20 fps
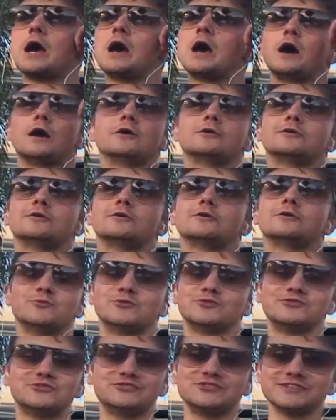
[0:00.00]
Oh, it
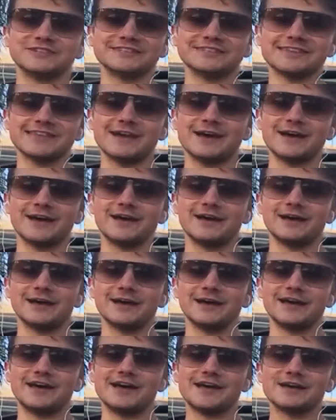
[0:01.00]
was just
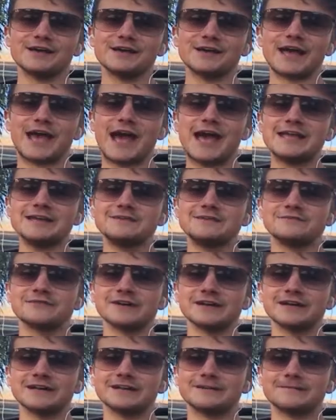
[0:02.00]
kind of
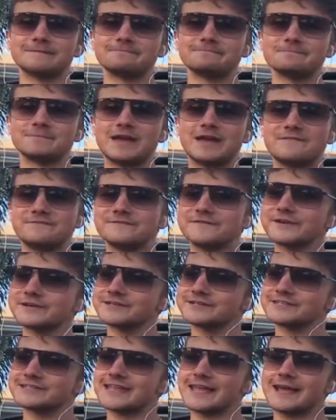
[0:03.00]
a at
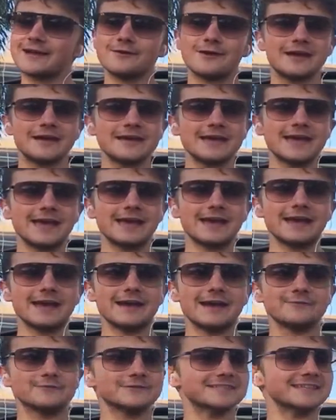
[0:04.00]
first I
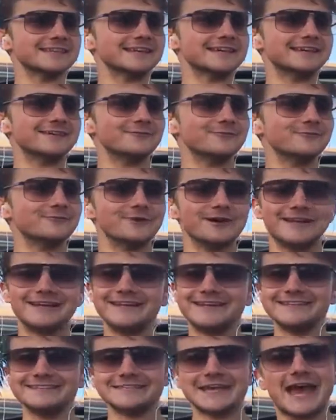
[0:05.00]
was like, what
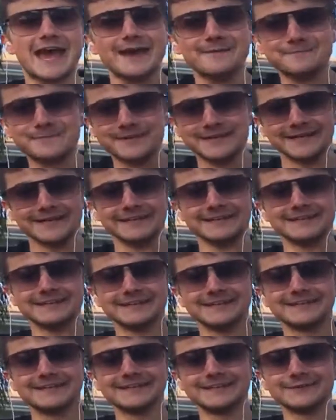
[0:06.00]
is happening?
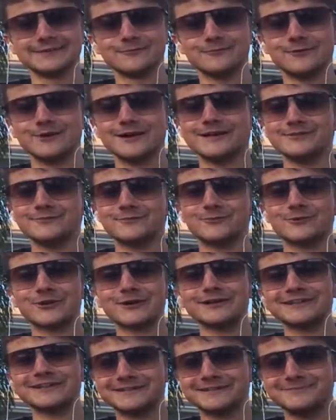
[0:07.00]
What
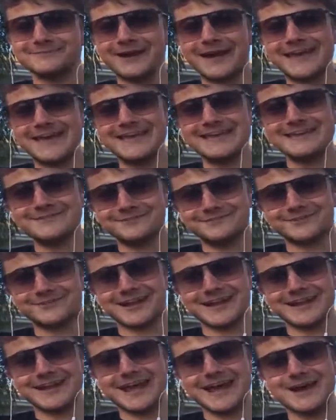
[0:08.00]
world am I in
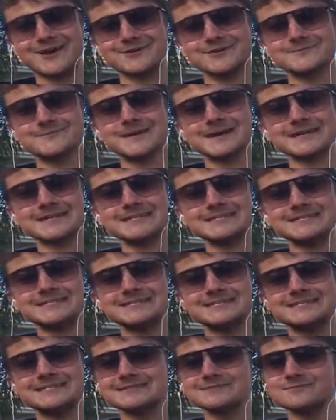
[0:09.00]
right now? Am I in?
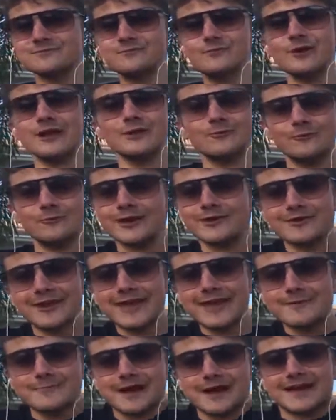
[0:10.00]
Where
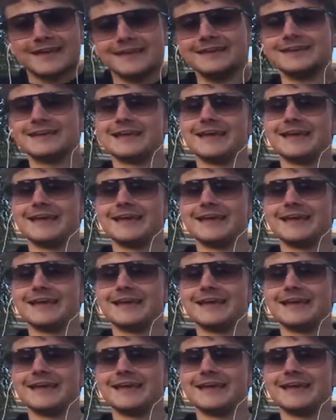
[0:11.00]
am I?